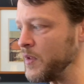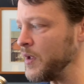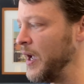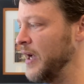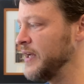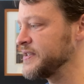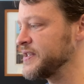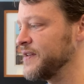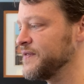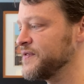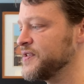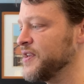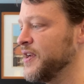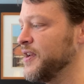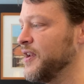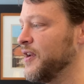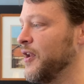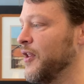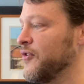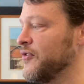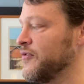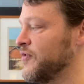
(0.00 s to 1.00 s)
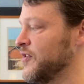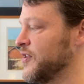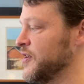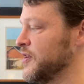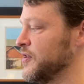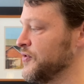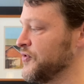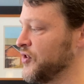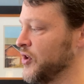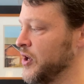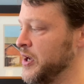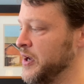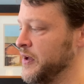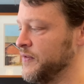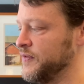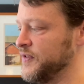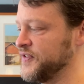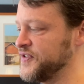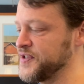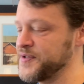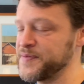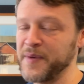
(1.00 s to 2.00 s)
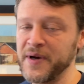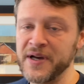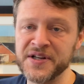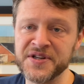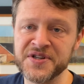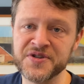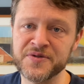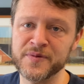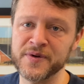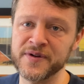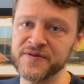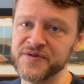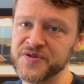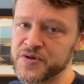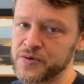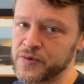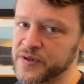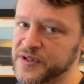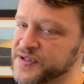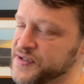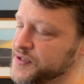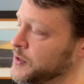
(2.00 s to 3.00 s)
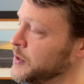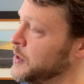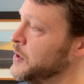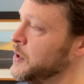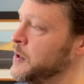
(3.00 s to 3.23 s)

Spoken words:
As I've said in other videos, this is my instrument of choice.